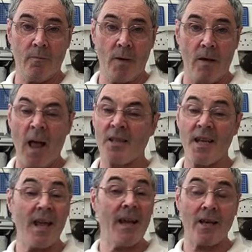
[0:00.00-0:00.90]
I'll
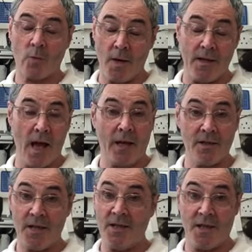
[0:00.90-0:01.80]
say next week now,
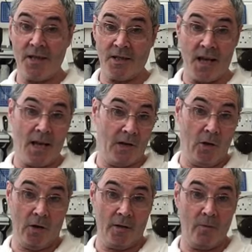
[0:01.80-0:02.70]
because these things take
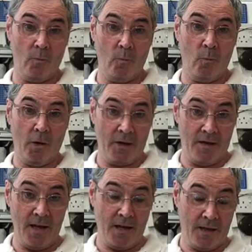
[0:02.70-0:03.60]
longer than what you
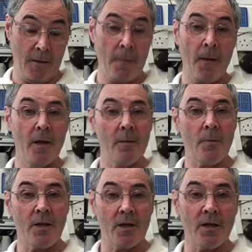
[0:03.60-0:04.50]
think,
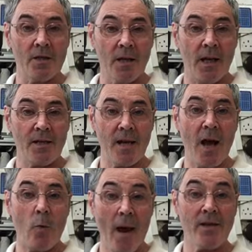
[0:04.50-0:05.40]
because it's
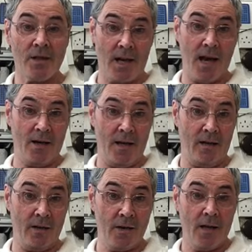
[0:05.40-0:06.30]
now Wednesday here in
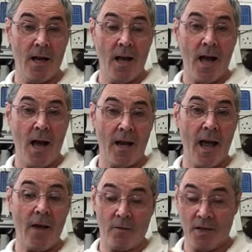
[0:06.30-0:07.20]
England, and
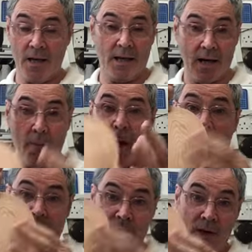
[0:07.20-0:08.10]
I was thinking I might
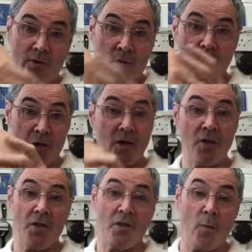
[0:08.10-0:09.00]
have some strings
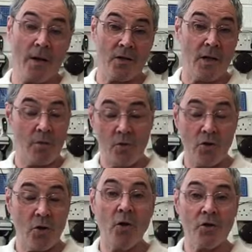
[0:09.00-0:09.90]
on this on Wednesday, but it
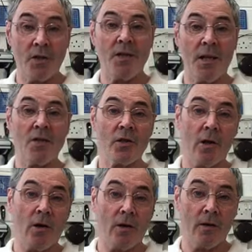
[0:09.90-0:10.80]
just shows you it takes you
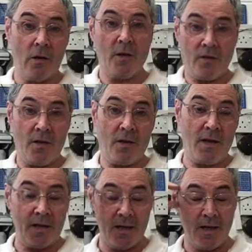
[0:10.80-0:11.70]
longer than you
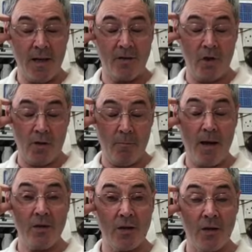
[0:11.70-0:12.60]
think. And as John
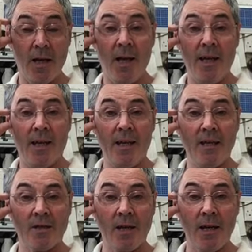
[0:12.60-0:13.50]
mentioned,
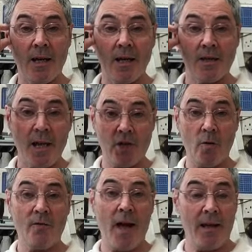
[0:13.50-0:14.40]
setting
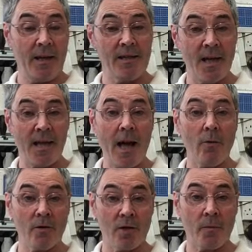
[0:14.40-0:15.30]
up the violin can take
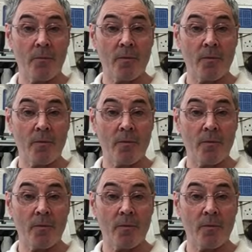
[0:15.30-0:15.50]
hours,